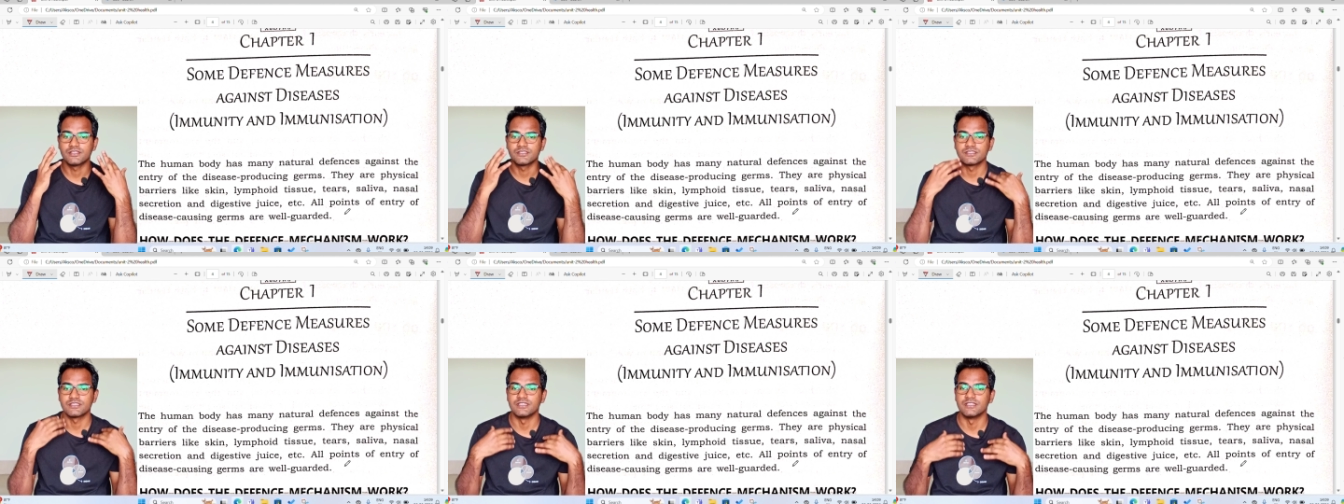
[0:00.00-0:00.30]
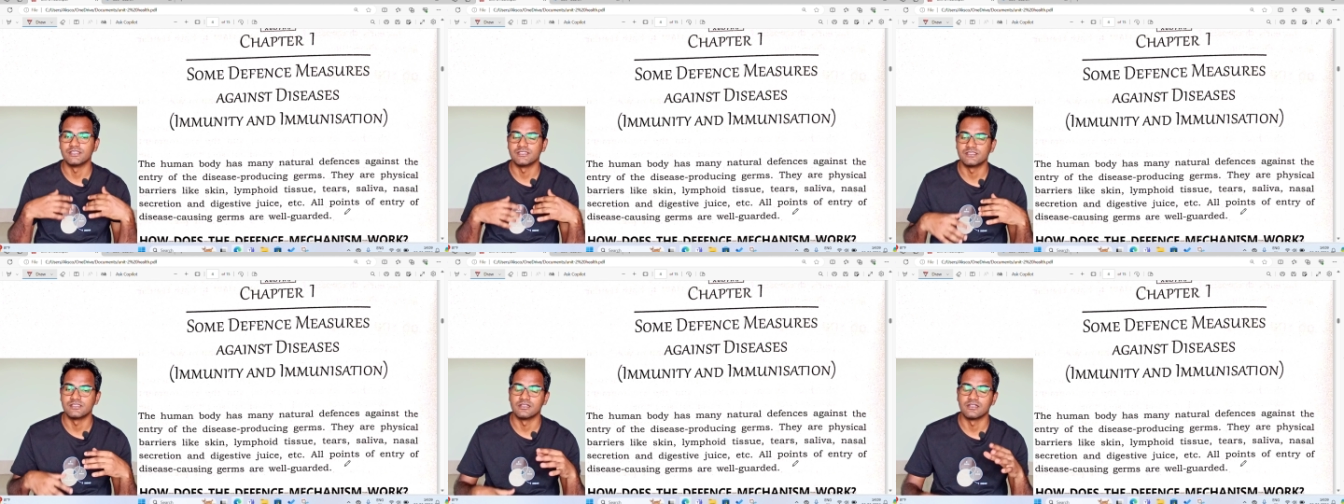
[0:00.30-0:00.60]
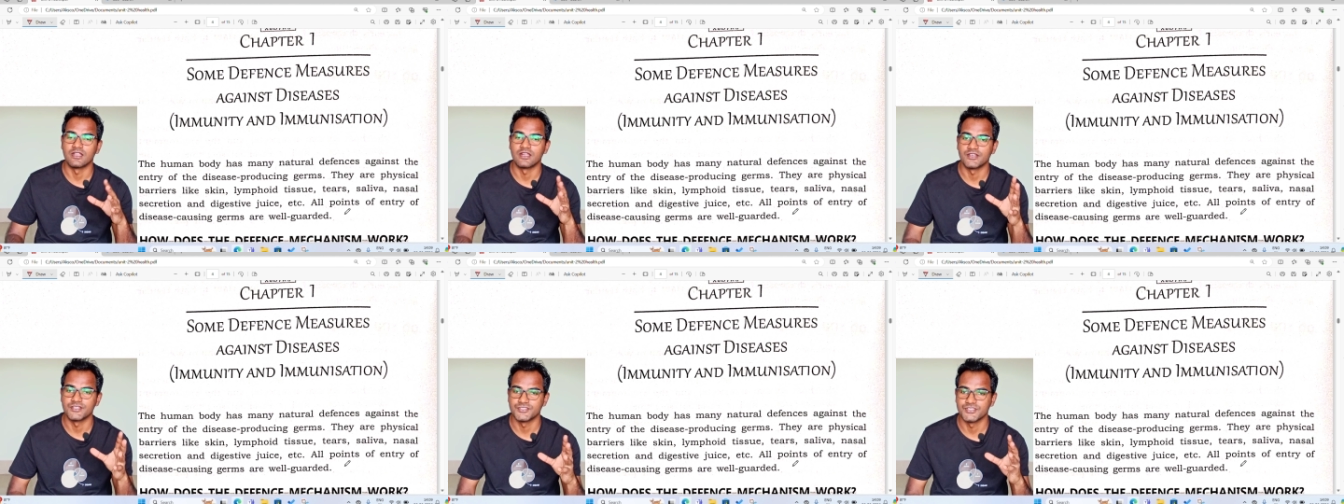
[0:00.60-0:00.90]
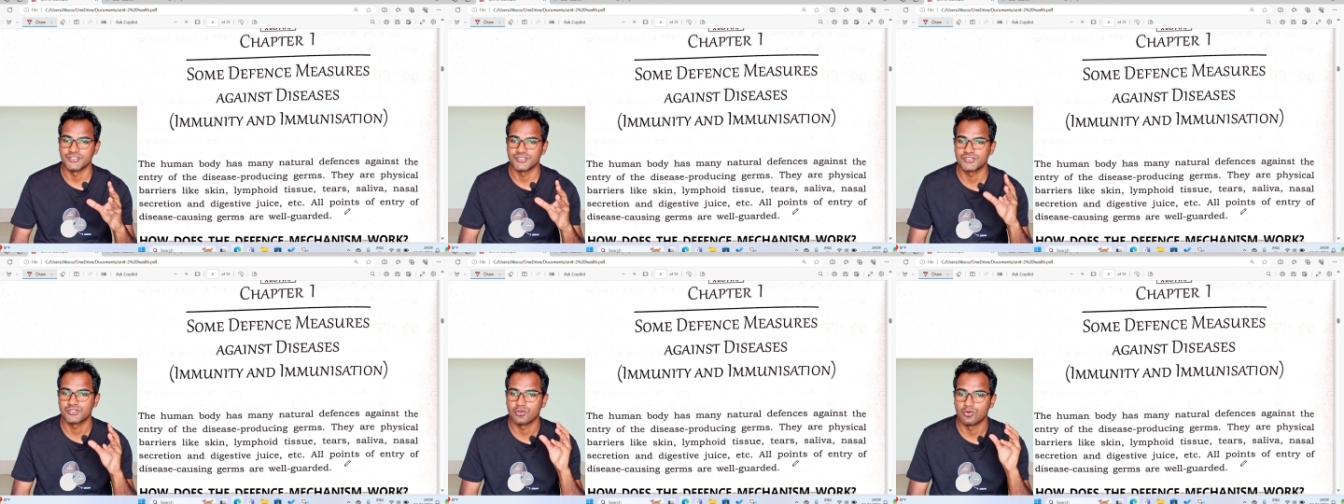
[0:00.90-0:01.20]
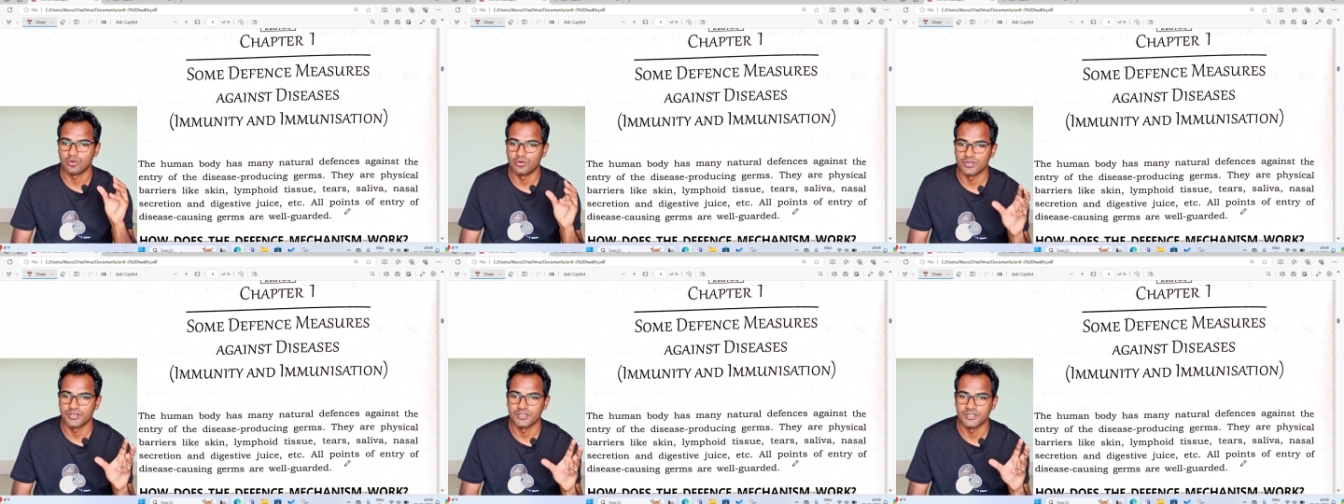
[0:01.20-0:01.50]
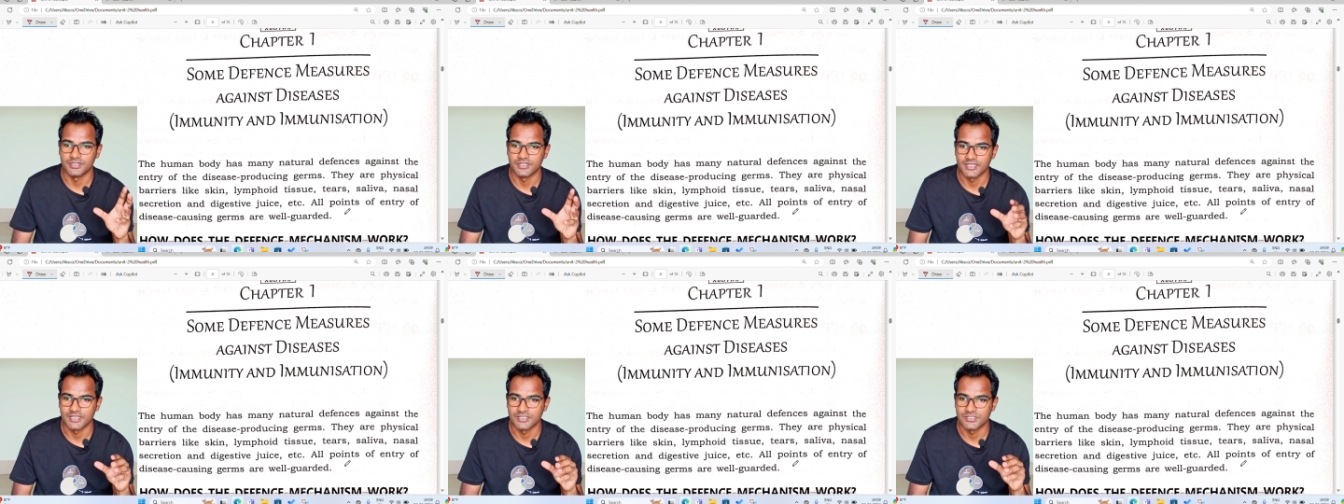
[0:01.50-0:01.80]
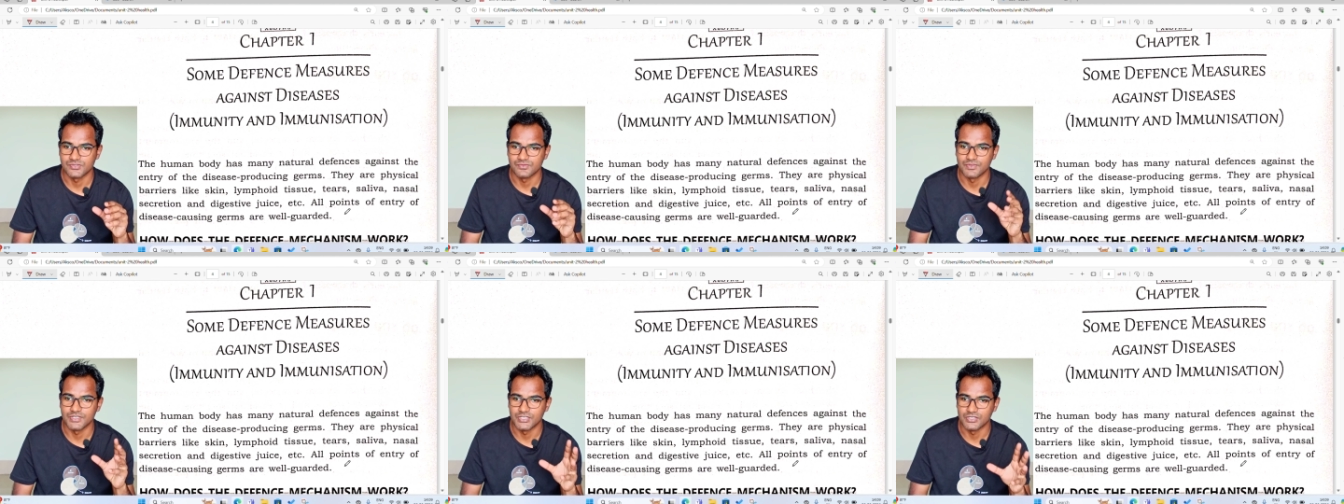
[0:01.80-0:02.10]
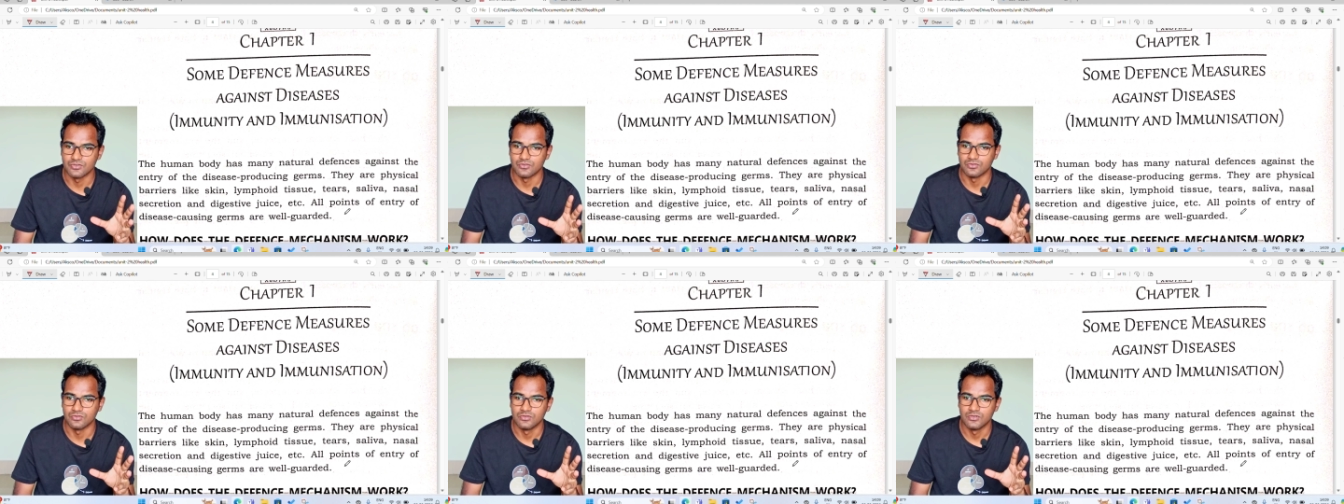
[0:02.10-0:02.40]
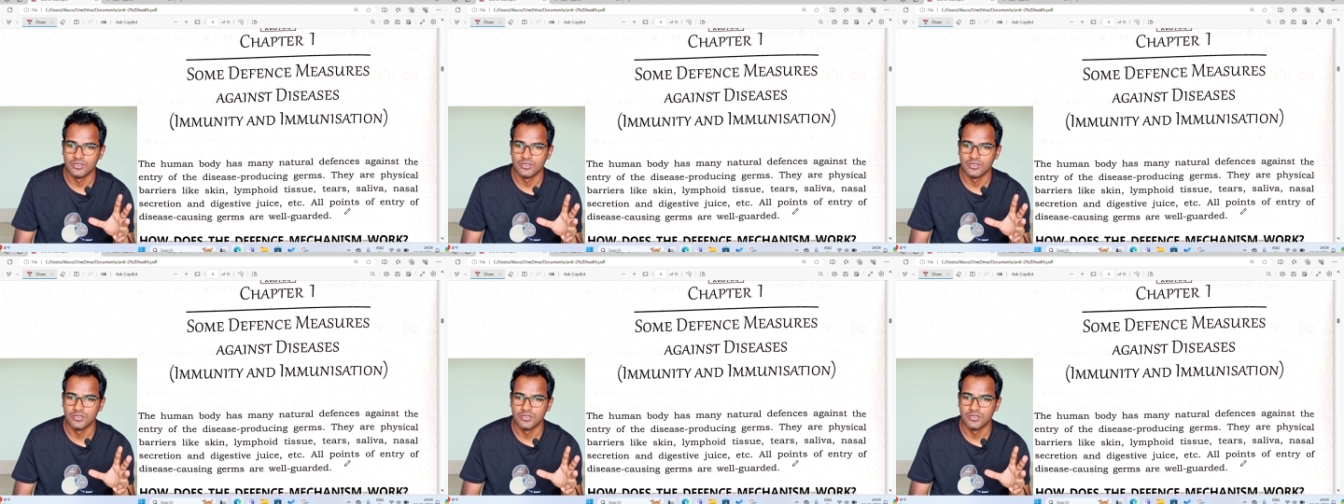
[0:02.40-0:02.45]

Skin is the largest organ as we know.